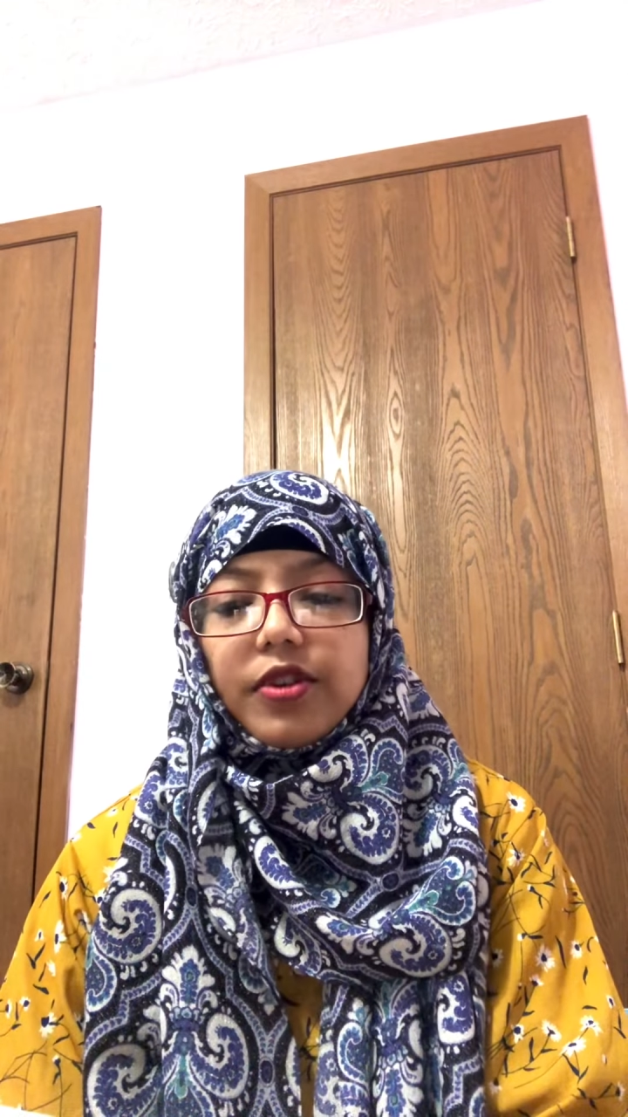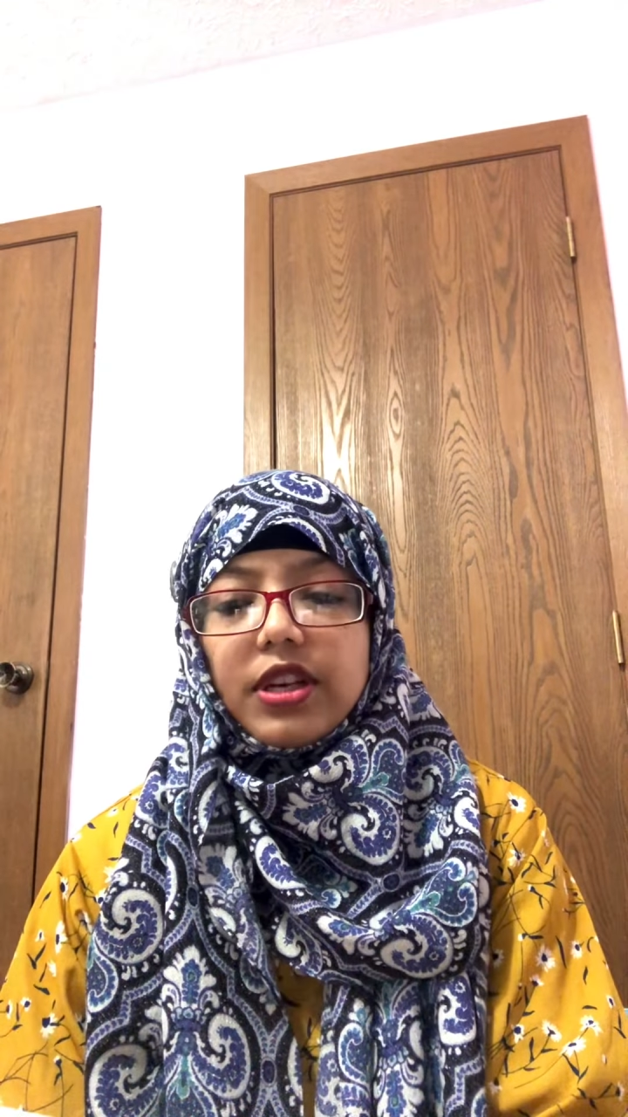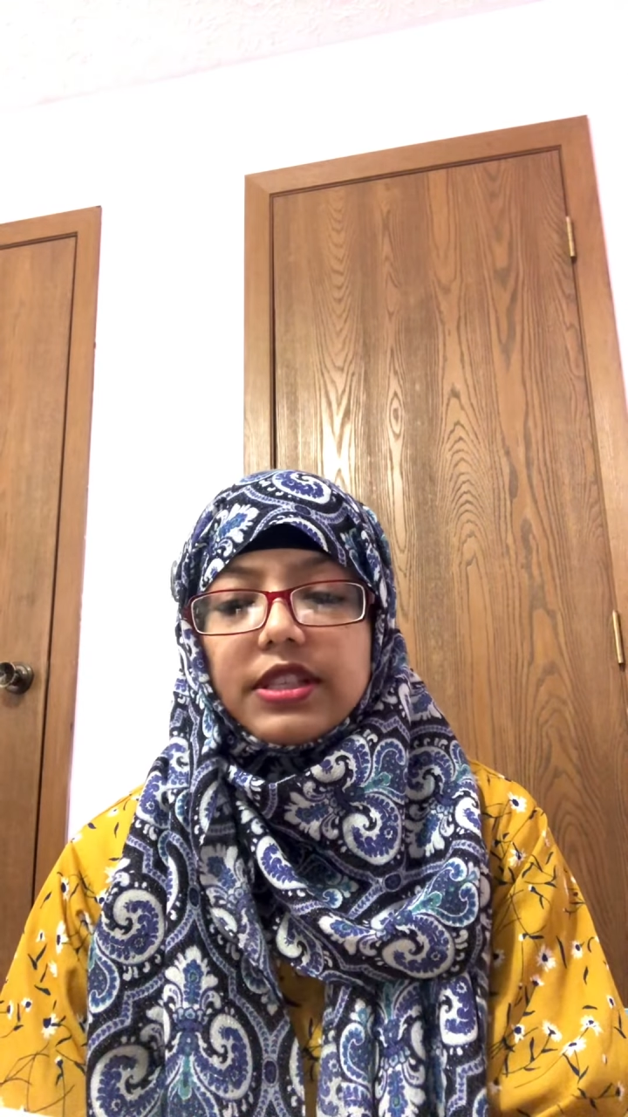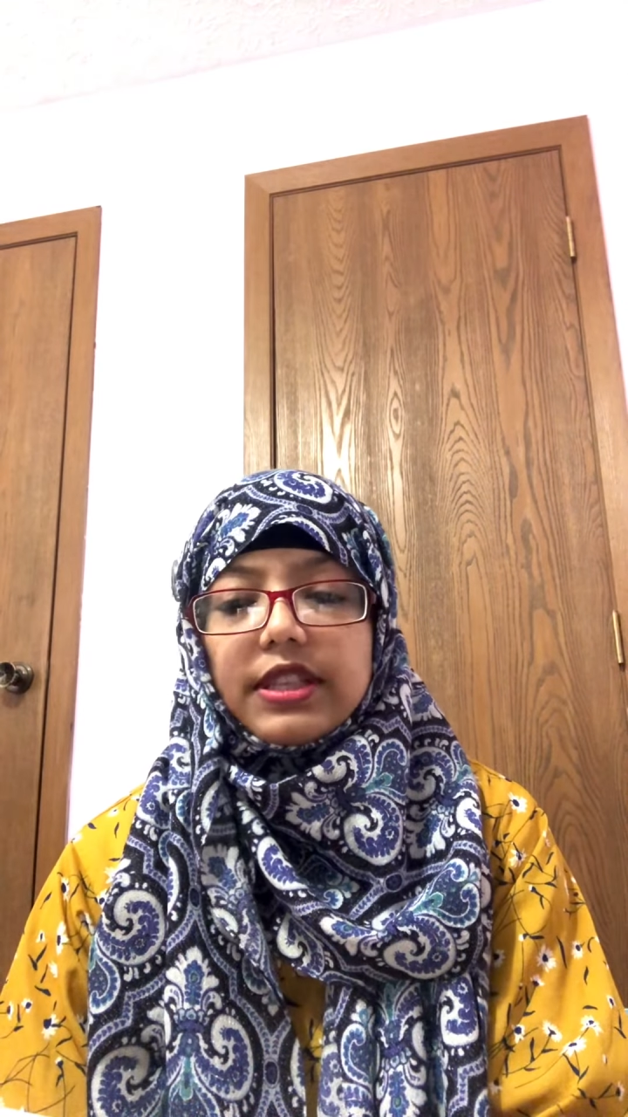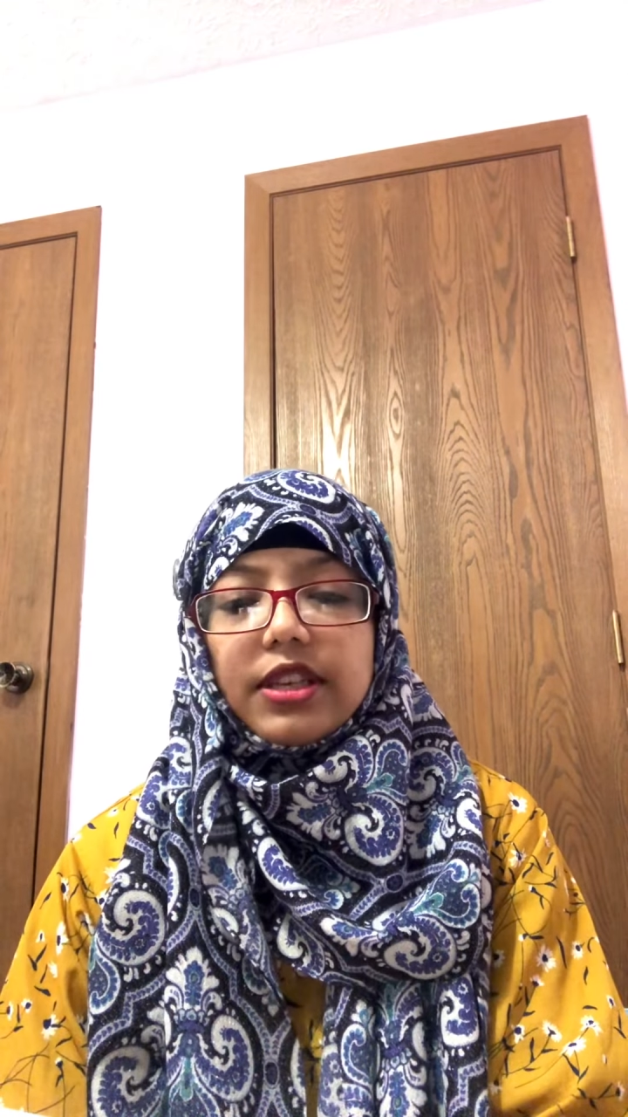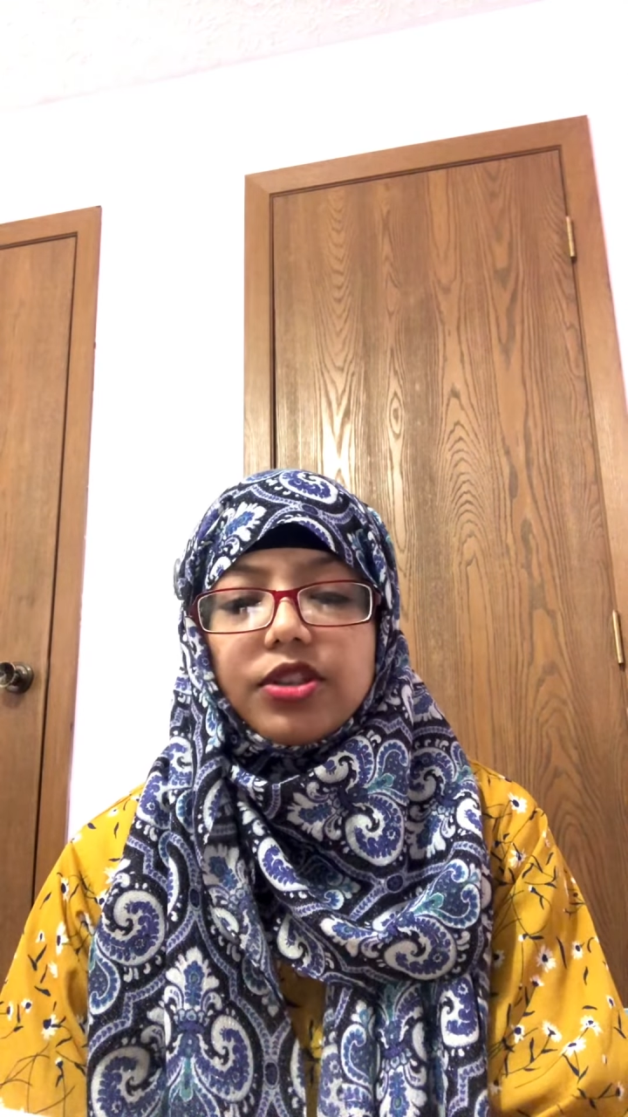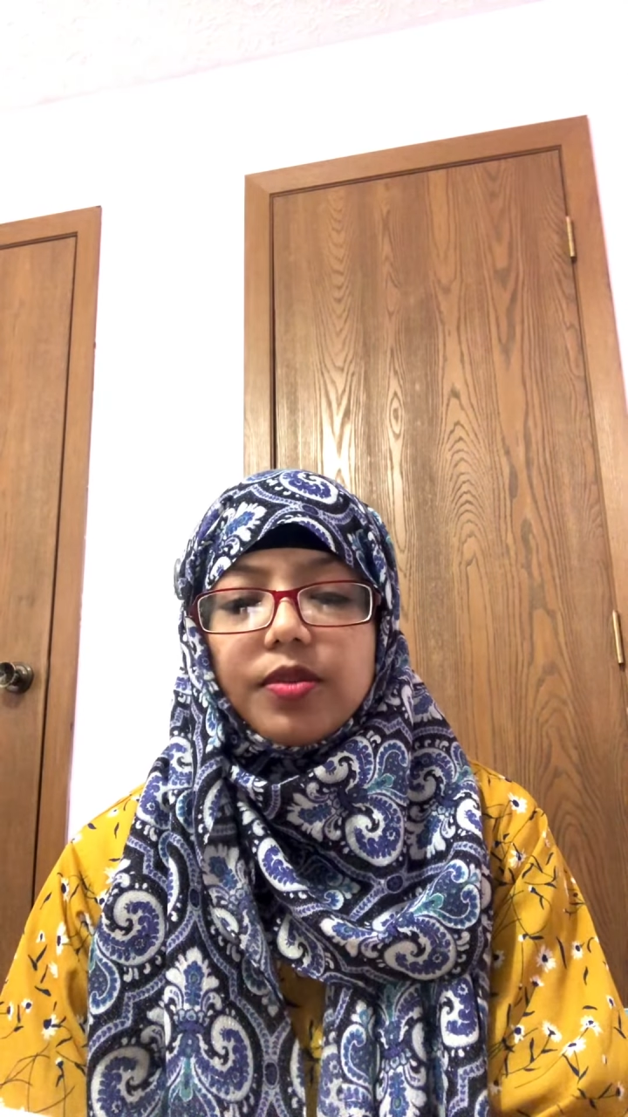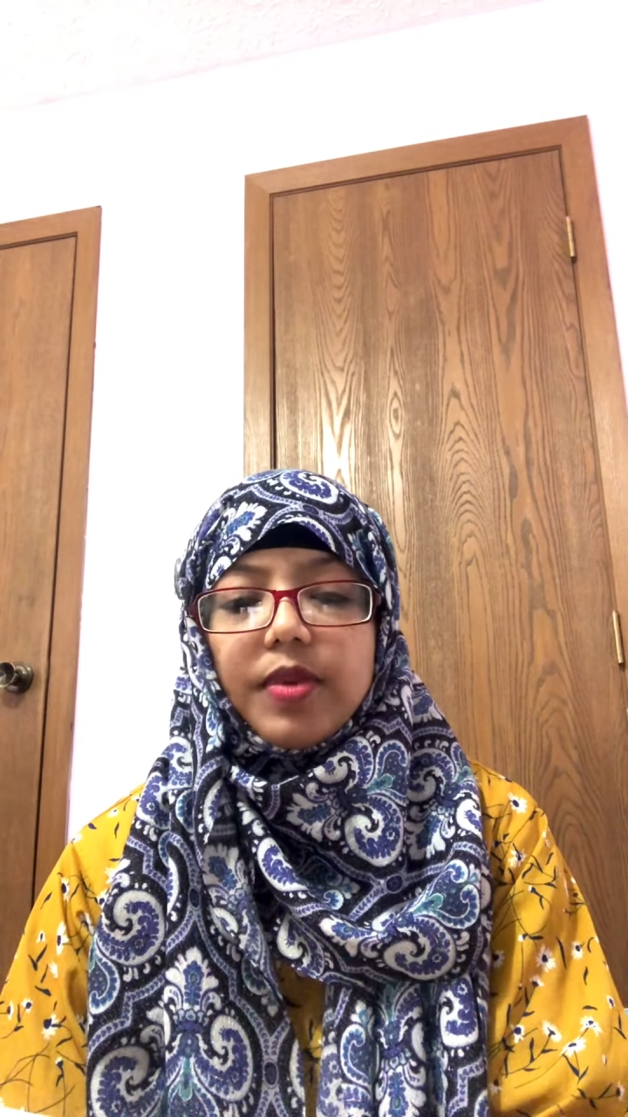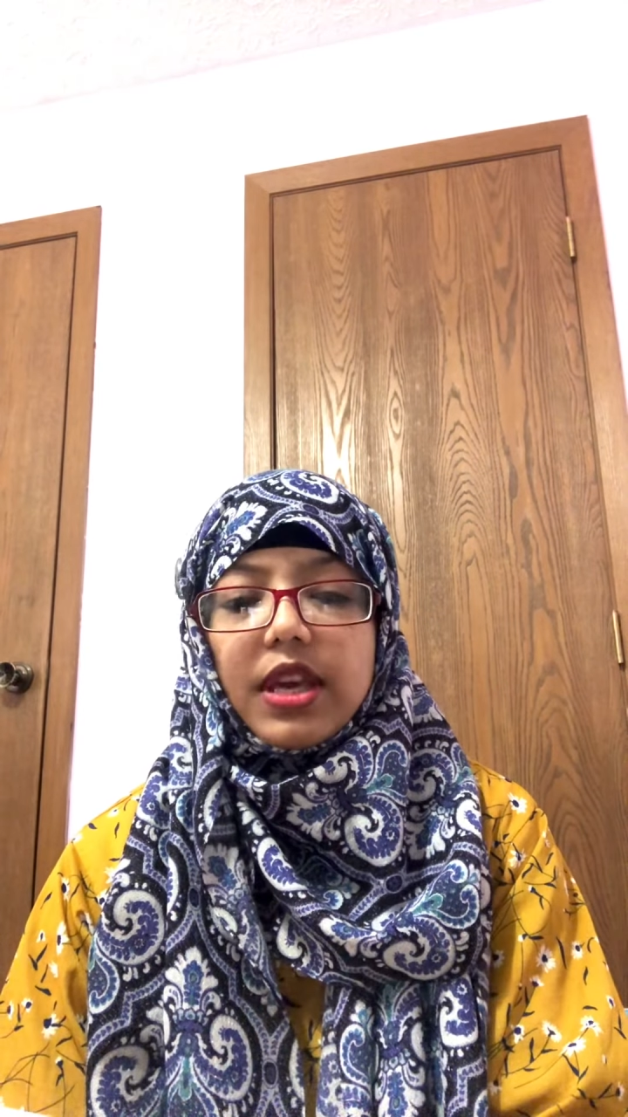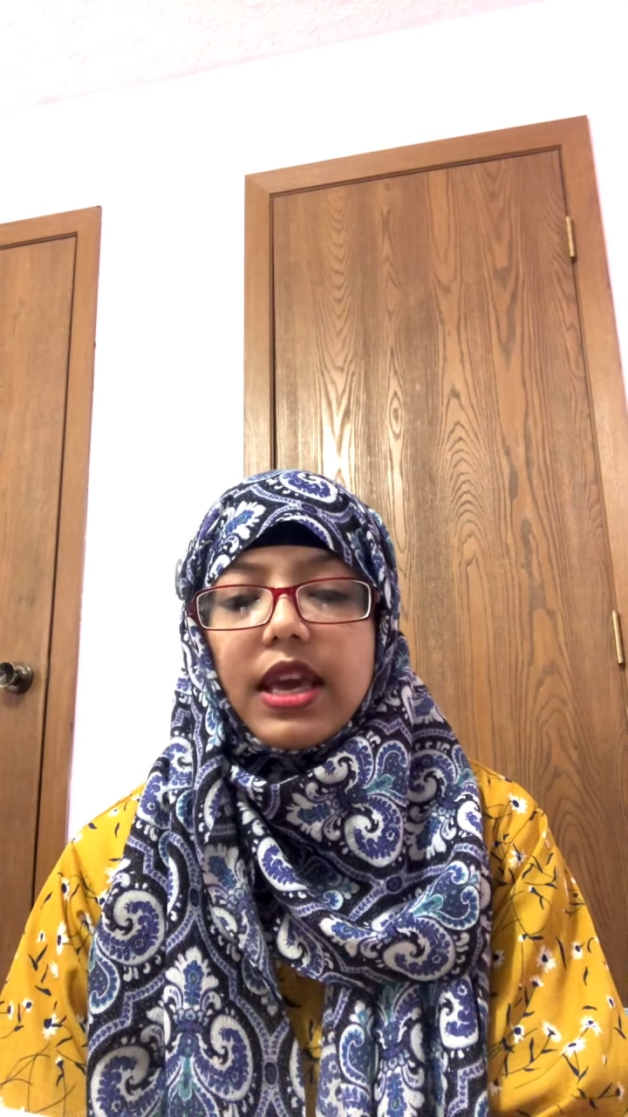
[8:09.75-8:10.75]
listening to
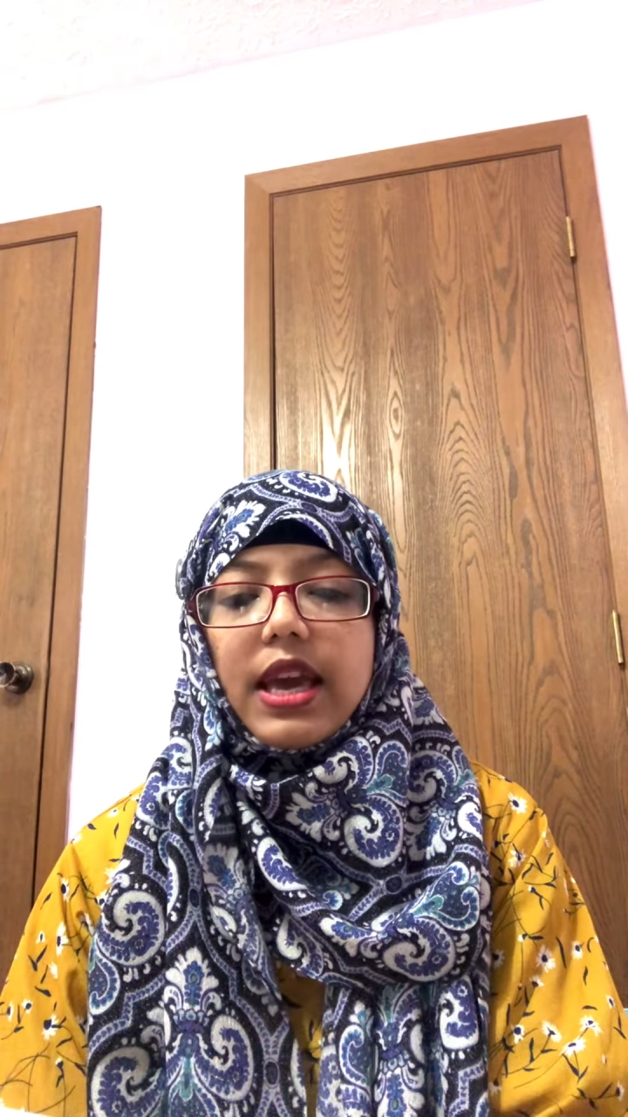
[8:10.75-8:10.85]
me,